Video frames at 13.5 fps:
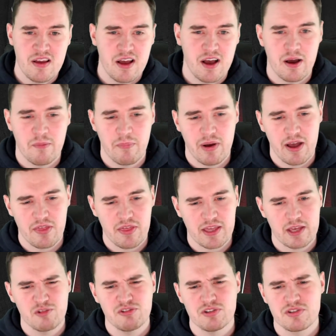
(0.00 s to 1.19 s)
by, I think
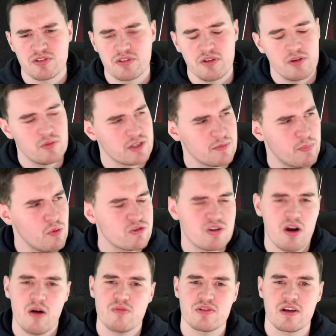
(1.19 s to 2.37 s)
it was Paul
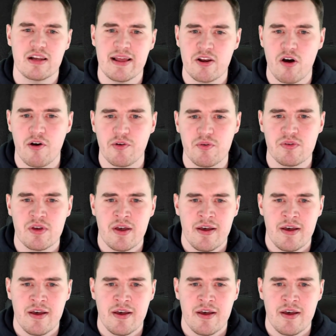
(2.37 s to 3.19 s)
Scholes and Glenn Hoddle